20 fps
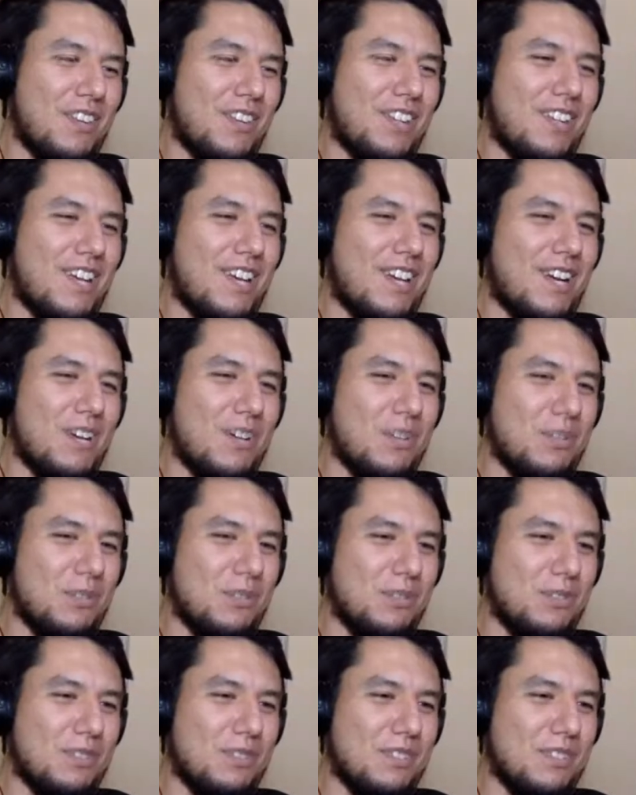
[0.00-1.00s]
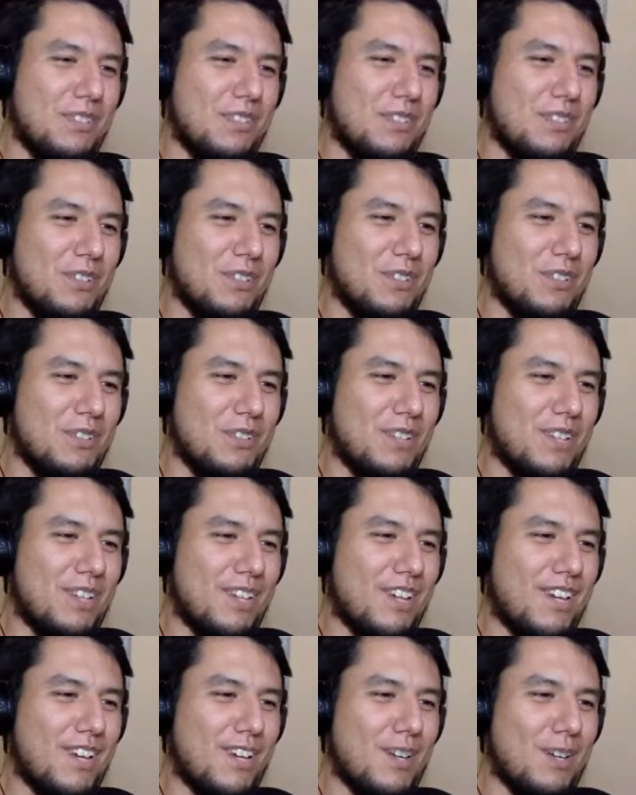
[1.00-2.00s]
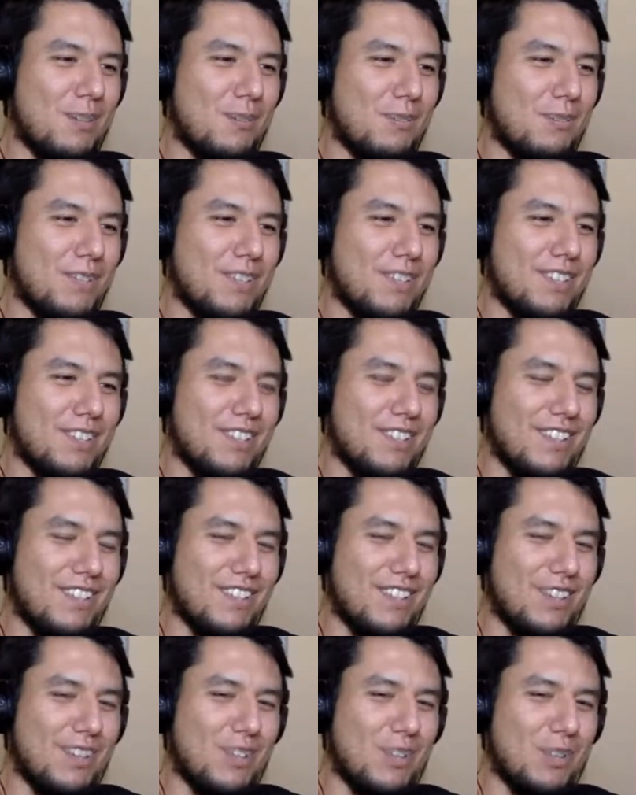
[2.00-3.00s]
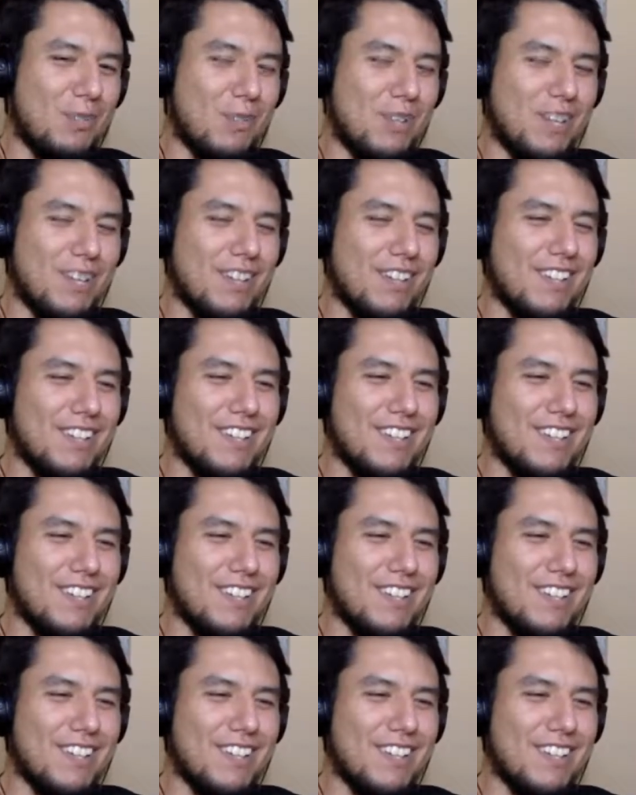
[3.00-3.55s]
at the house, they cheer that guy up, and they're like, oh man,